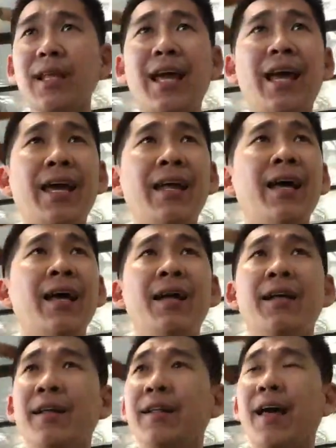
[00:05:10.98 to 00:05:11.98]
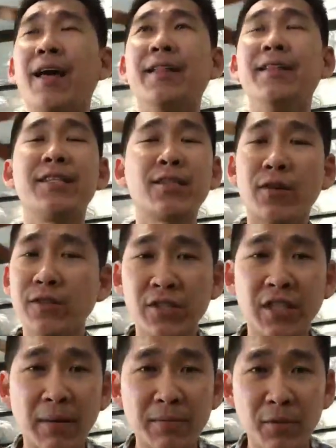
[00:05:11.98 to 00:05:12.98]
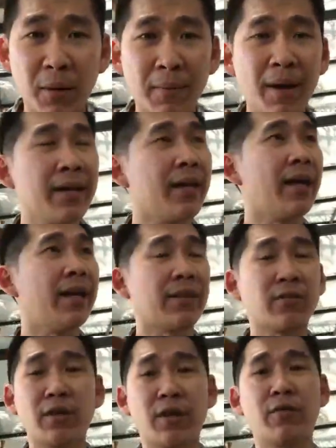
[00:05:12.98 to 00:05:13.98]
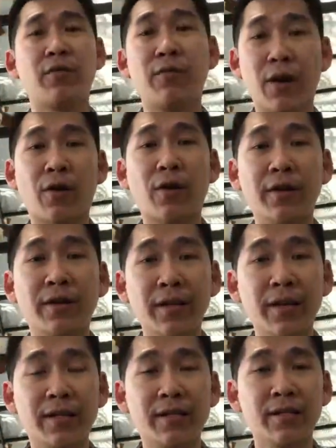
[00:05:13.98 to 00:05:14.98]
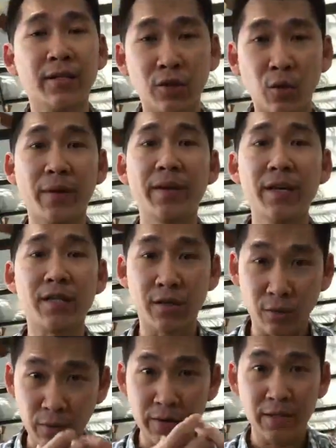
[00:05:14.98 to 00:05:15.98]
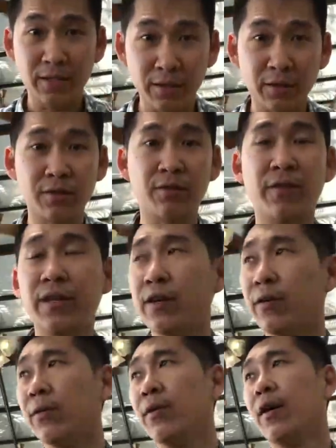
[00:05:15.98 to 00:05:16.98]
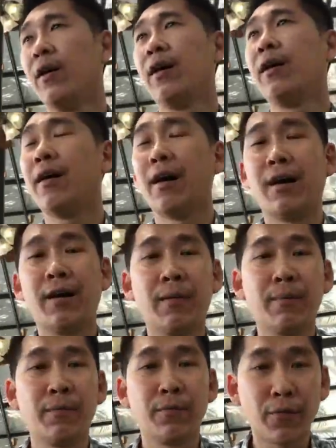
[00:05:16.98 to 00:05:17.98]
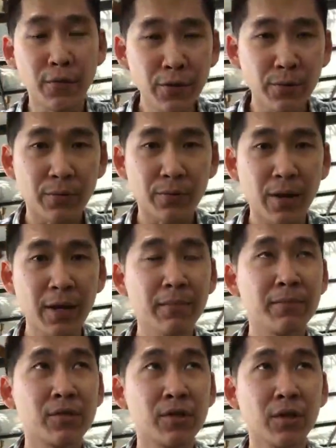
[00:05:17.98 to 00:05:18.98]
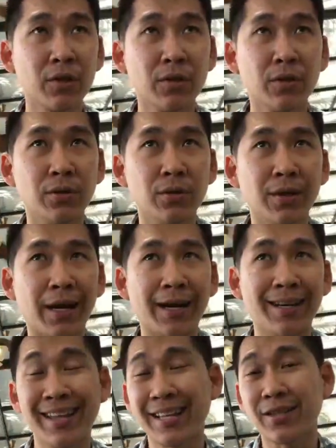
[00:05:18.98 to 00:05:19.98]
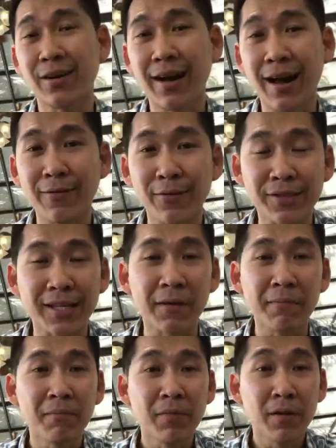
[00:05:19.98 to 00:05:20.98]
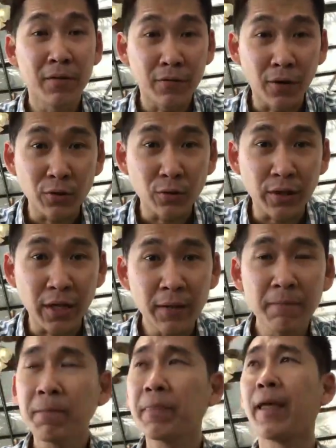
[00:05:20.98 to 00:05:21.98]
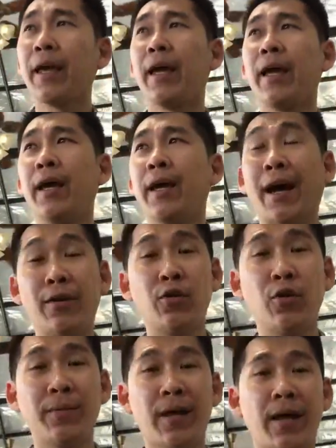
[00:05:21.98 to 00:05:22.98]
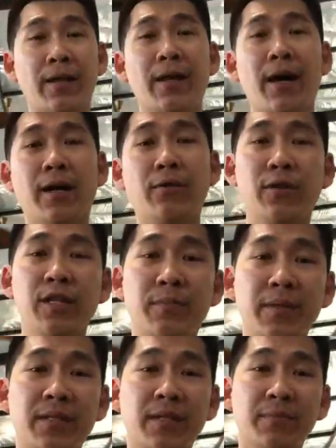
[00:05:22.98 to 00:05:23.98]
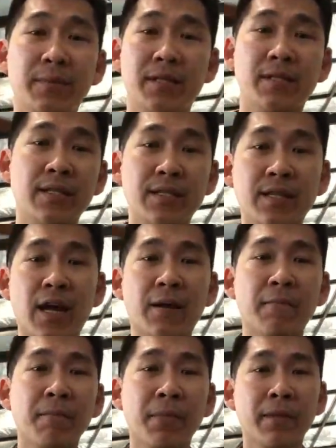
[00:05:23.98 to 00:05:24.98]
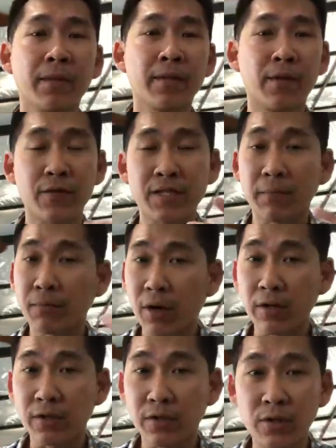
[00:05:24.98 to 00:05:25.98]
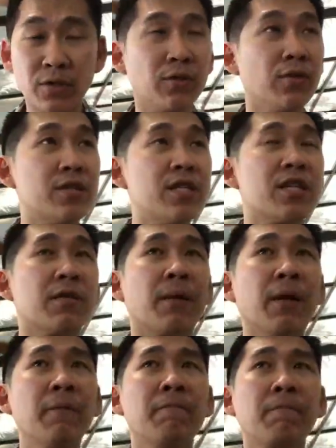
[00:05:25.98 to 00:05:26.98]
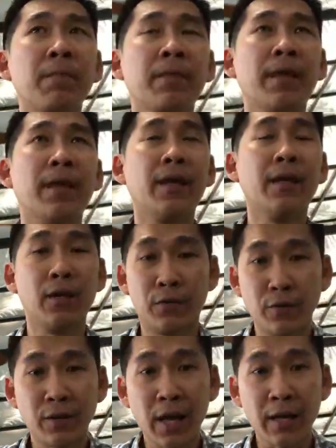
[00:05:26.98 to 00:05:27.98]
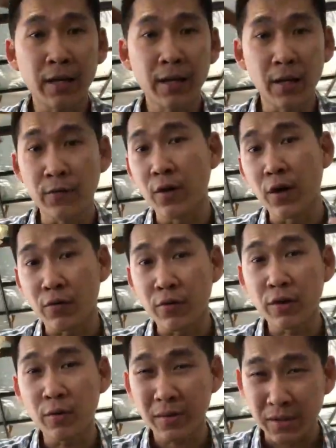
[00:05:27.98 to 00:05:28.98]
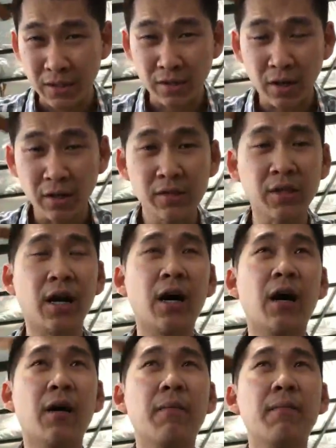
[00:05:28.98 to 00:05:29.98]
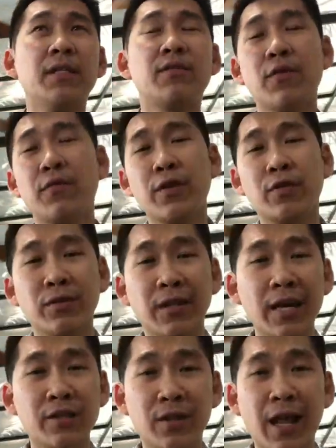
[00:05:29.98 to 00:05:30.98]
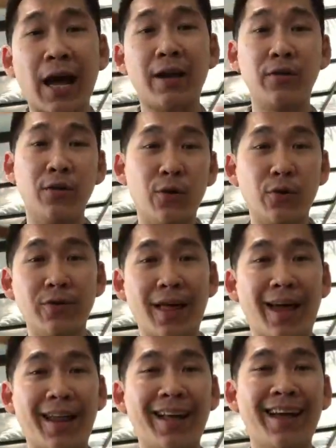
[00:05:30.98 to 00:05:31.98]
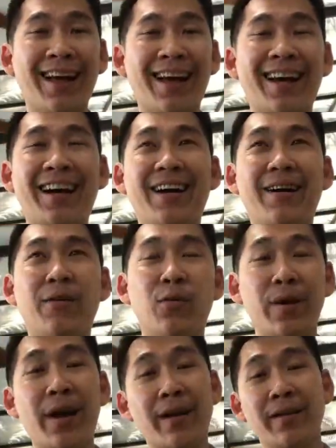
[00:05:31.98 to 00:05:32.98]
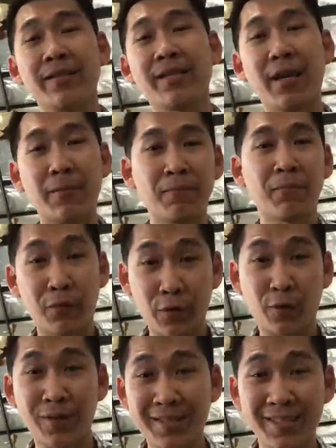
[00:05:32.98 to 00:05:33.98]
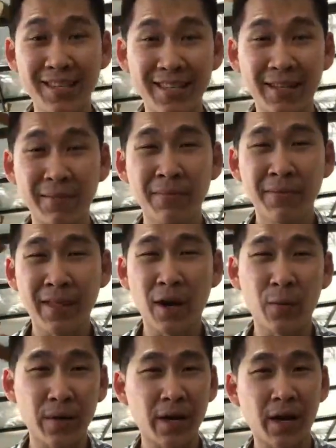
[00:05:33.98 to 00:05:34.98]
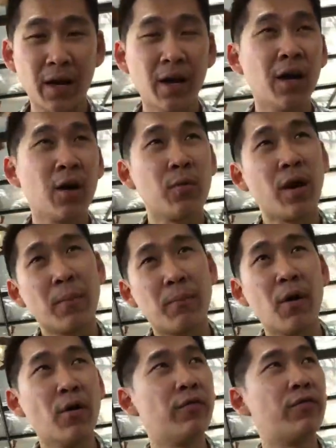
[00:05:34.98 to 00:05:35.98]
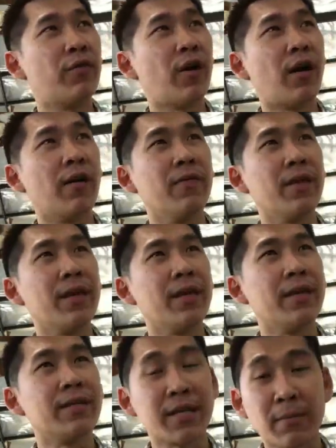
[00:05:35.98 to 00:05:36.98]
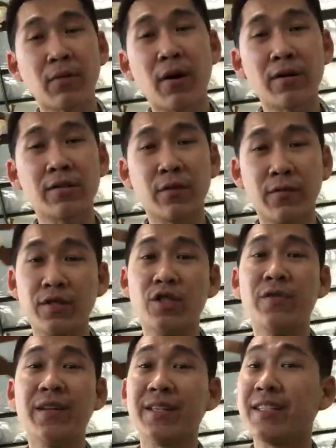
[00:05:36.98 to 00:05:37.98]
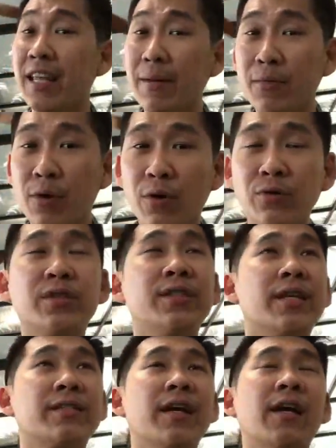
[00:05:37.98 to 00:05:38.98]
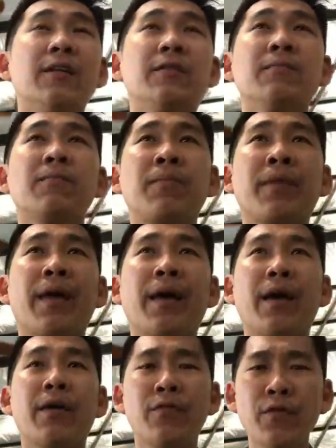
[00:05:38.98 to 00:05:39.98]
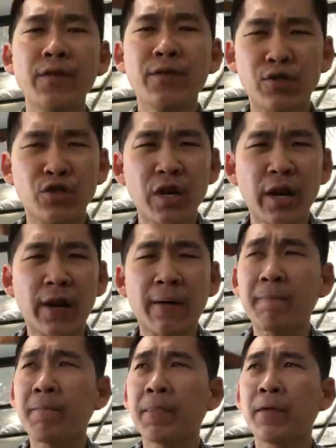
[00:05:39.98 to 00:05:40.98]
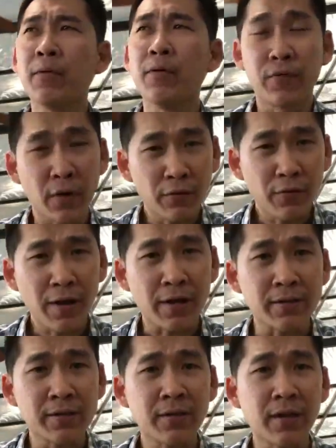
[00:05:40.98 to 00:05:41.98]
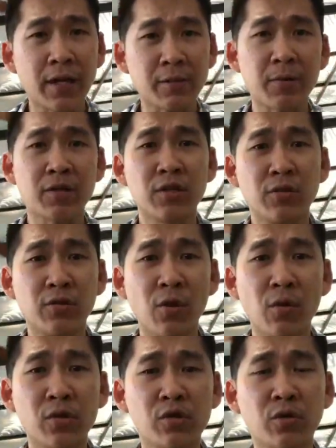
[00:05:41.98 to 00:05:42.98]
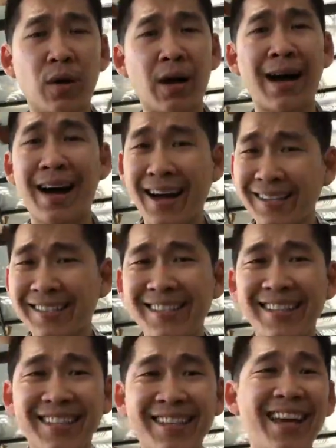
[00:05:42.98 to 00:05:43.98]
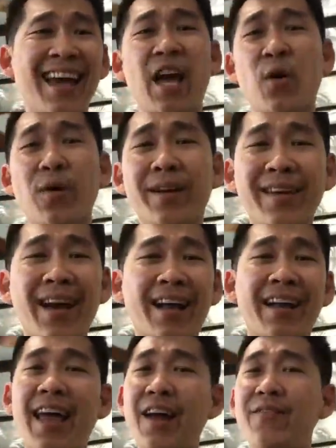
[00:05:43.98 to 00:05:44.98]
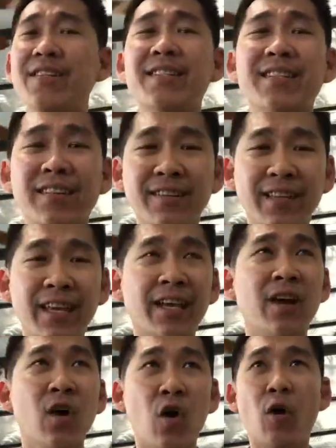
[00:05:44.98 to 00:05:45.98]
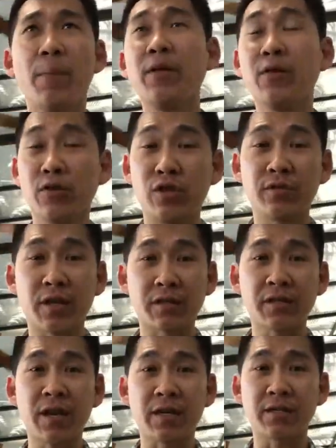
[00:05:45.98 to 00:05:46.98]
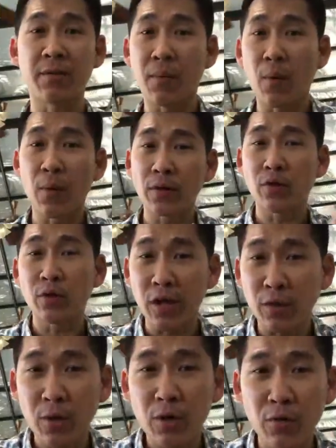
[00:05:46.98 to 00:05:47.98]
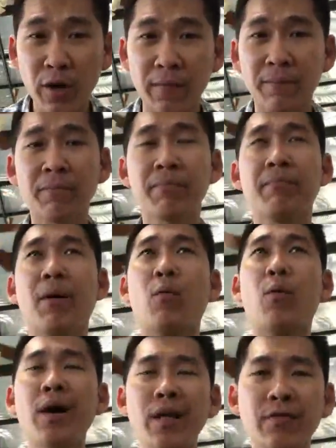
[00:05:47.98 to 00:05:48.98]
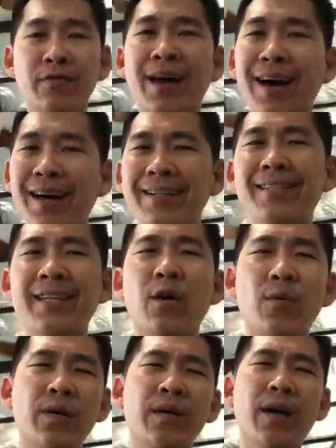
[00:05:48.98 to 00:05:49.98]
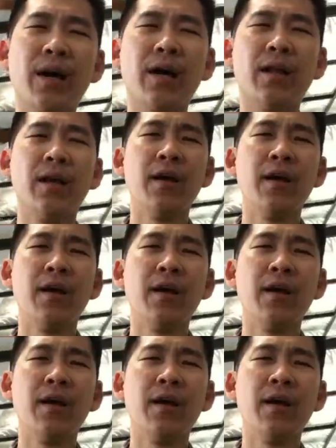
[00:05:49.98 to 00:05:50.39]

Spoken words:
and this thought just comes to my mind, and I thought of recording this, doing this video for you, right? So that's all I have to say for today, and I do hope that today's business insight give you some thoughts to think about. And if you agree towards these thoughts, please feel free to like, so that I know that we are in the same frequency, that we are both on the same thoughts of achieving the same goals in that sense. Feel free to share with your friends, especially those who are hustling and working hard every single day, hoping to achieve success. Well, they're doing great, but what if they're hustling and working hard